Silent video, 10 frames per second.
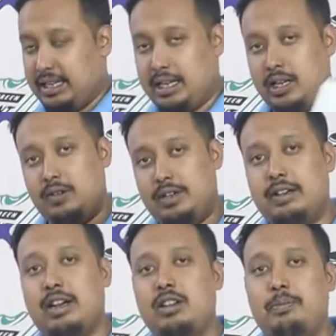You
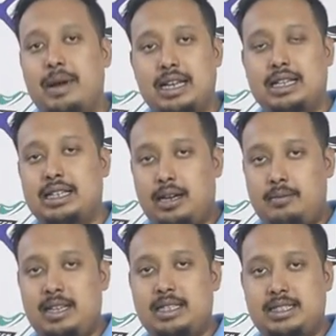require a palette
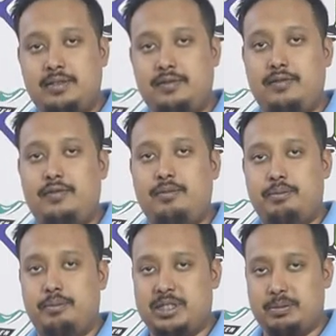gum adhesive,
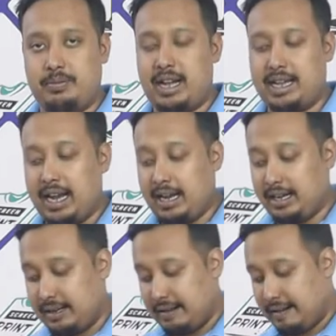spray
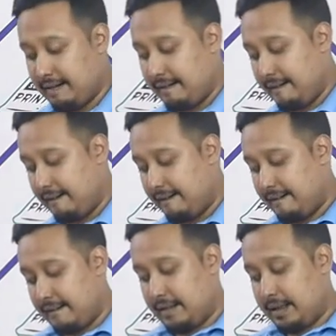tag,
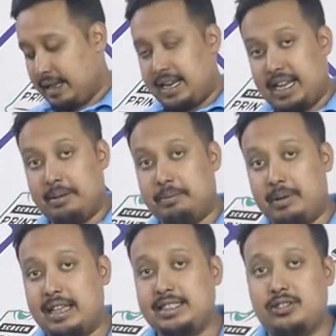a
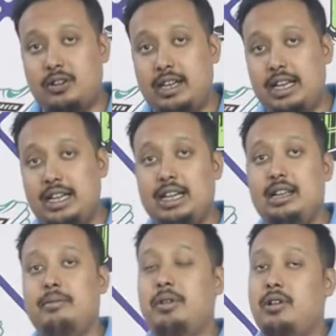Plastisol ink,
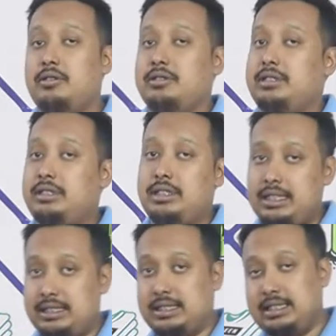because
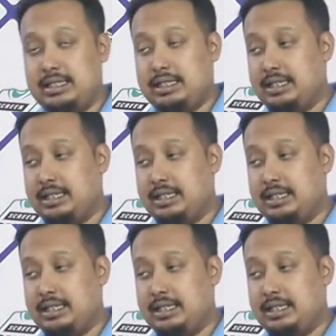this